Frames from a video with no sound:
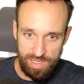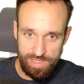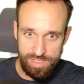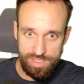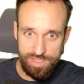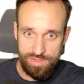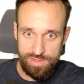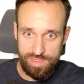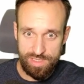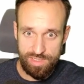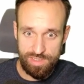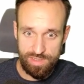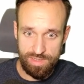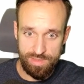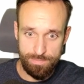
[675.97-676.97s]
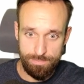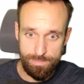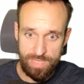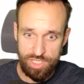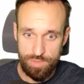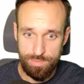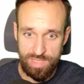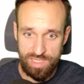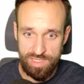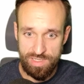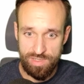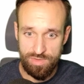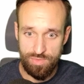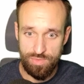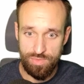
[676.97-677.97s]
using the match
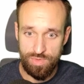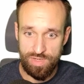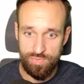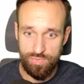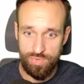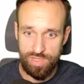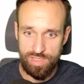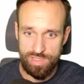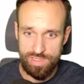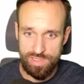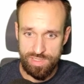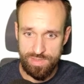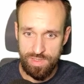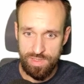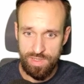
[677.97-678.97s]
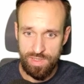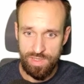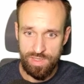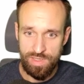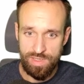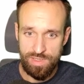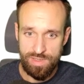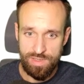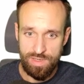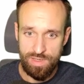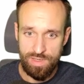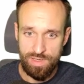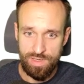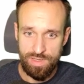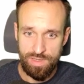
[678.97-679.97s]
button reference
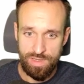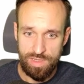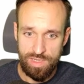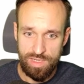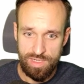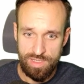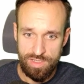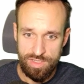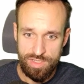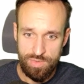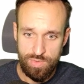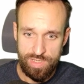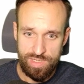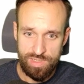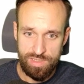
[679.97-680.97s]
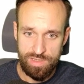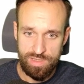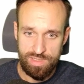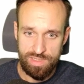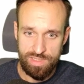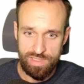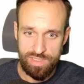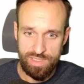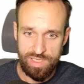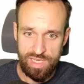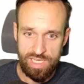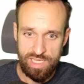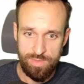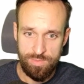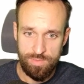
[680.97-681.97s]
and then doing the
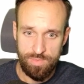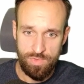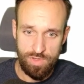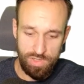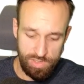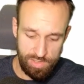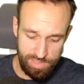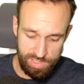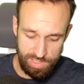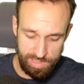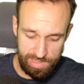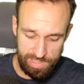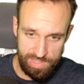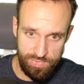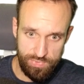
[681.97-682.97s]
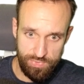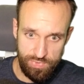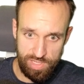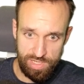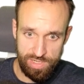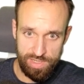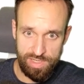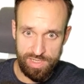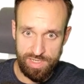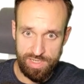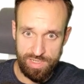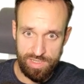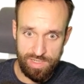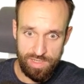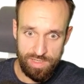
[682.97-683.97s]
same on click fun
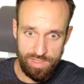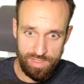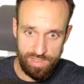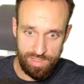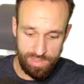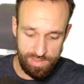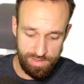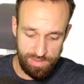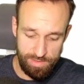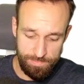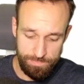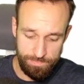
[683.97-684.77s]
in here.